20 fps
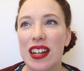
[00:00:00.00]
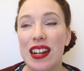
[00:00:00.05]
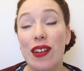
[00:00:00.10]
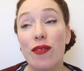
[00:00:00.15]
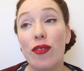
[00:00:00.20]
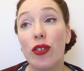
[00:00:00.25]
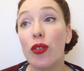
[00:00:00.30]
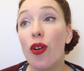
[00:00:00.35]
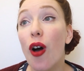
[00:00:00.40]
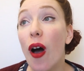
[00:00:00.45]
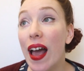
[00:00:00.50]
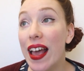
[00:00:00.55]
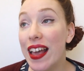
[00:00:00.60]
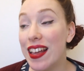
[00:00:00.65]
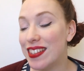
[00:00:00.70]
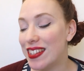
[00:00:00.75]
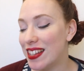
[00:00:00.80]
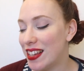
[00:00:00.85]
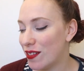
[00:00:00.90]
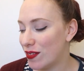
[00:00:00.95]
in a
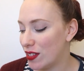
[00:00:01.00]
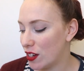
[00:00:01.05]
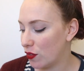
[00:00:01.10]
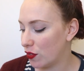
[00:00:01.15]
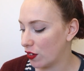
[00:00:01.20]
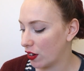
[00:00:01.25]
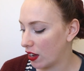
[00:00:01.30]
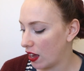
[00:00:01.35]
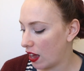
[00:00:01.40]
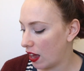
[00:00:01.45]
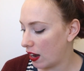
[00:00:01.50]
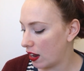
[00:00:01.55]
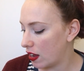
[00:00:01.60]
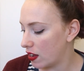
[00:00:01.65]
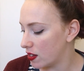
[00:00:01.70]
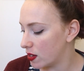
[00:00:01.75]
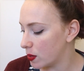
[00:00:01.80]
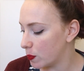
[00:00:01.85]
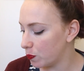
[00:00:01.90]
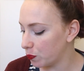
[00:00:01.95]
variety of different
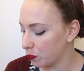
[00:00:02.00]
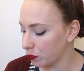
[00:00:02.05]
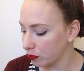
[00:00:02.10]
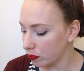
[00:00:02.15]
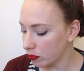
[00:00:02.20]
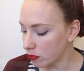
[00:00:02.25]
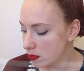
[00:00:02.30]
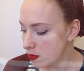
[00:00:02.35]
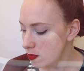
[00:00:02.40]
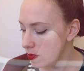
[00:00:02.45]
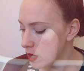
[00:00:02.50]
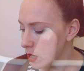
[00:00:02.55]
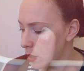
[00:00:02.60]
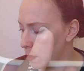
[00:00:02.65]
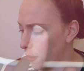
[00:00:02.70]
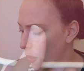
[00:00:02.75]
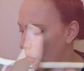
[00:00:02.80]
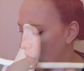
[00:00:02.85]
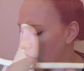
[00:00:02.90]
colours, but